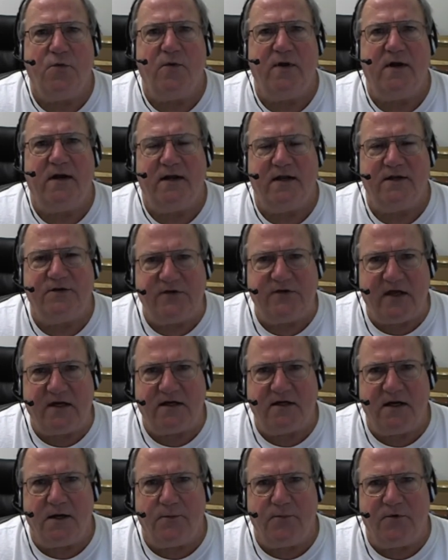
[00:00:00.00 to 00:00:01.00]
when it hits
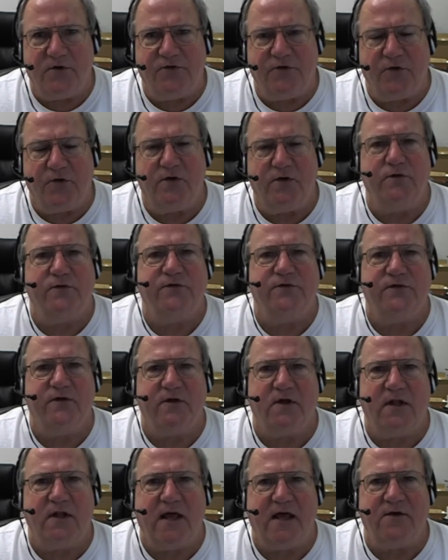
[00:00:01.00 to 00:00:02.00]
that temperature, you
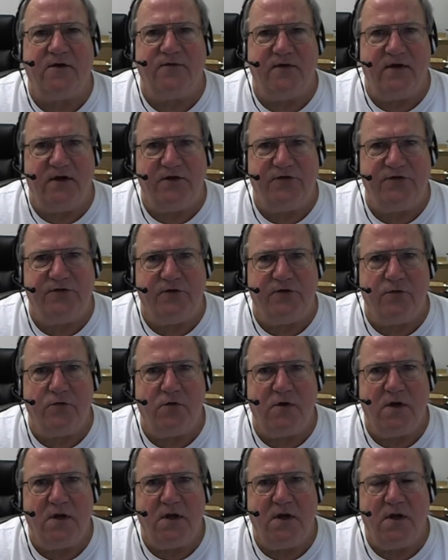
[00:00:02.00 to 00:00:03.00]
still have an
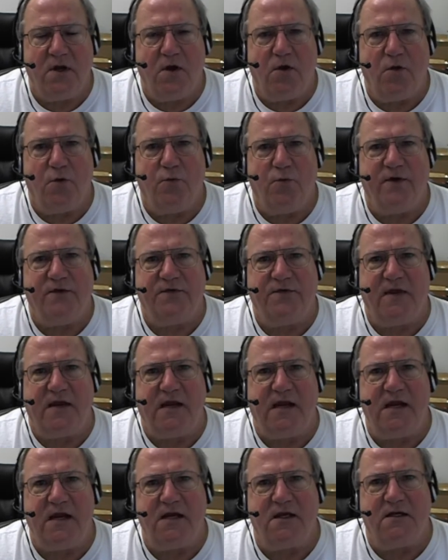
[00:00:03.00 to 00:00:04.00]
issue with the
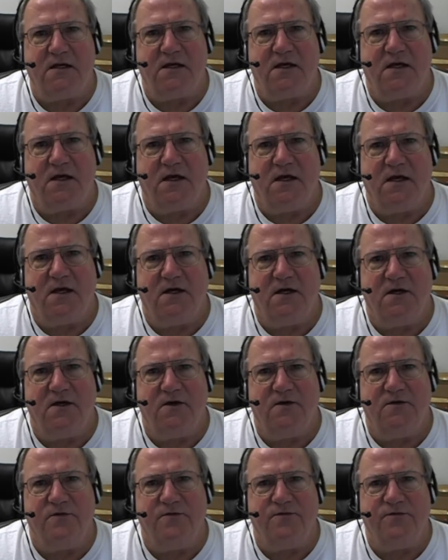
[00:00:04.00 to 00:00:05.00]
heat
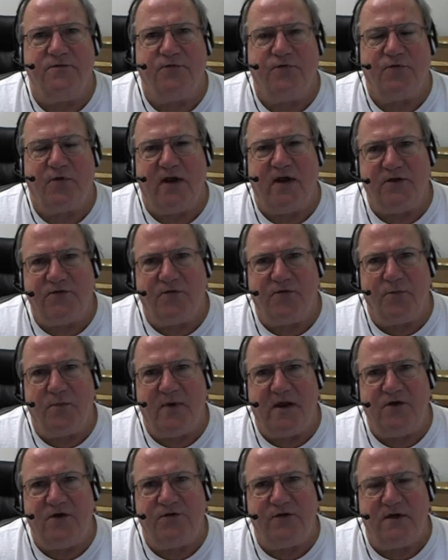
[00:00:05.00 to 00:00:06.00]
of
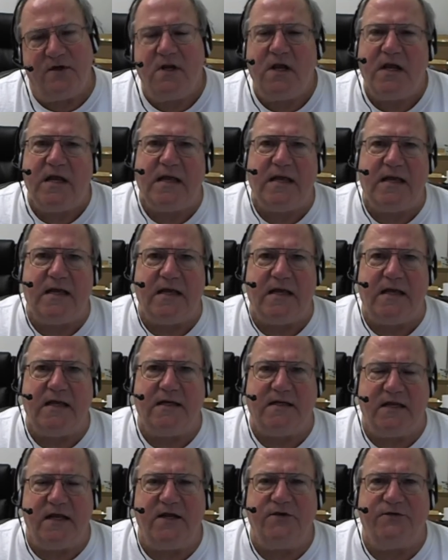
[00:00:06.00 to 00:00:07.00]
transformation.
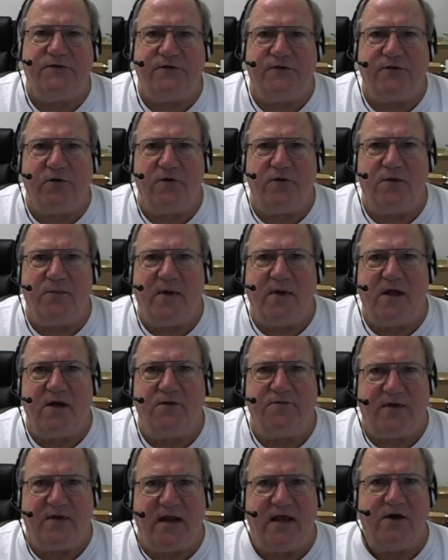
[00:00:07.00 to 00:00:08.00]
It takes a certain
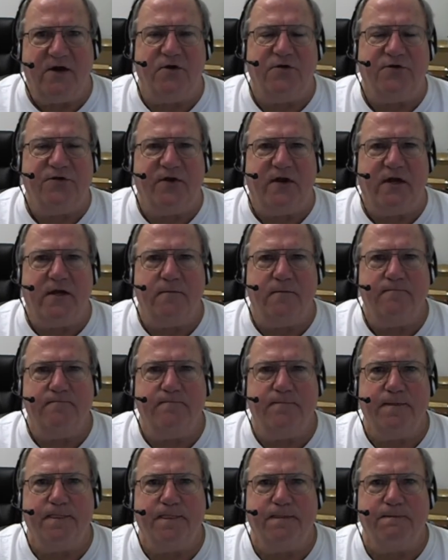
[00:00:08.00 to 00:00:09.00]
amount of energy
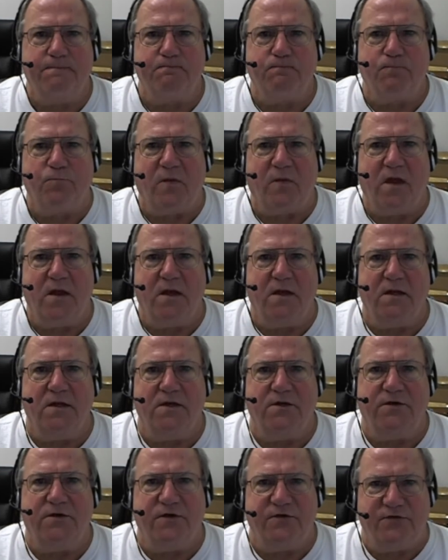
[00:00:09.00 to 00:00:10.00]

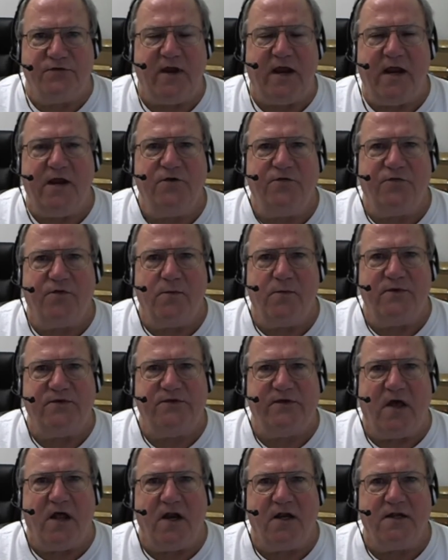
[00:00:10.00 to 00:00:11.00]
to change from a
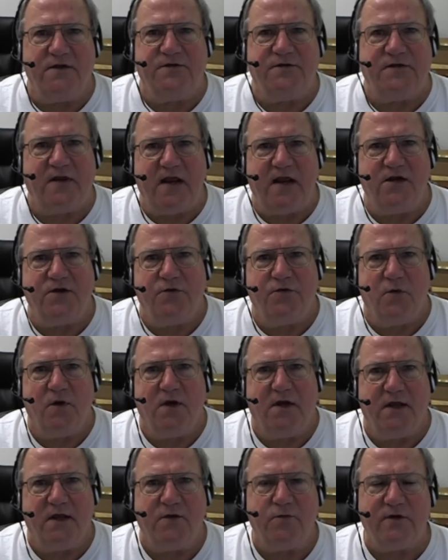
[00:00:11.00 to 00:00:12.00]
solid state to
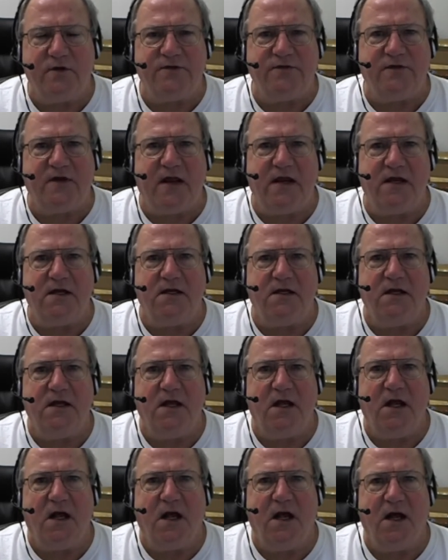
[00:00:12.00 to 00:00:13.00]
a liquid state,
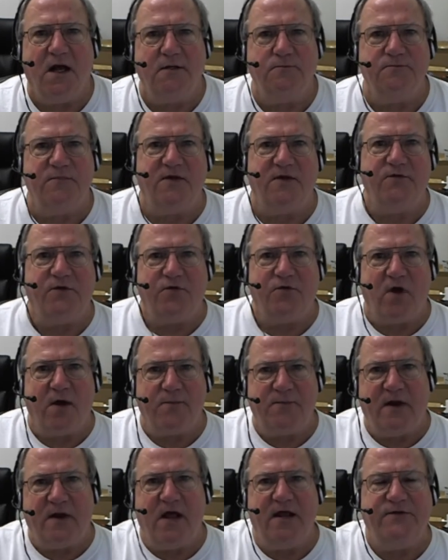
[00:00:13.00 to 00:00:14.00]
uh, if you
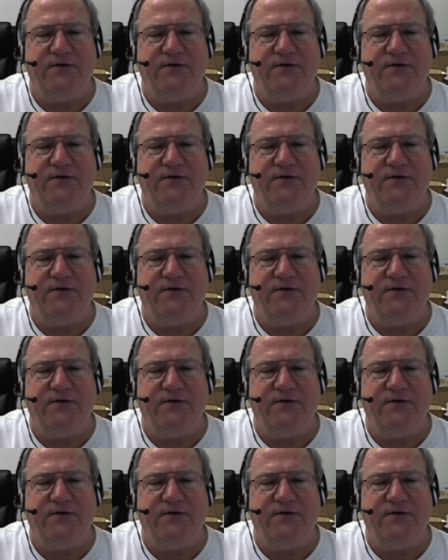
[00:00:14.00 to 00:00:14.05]
drop an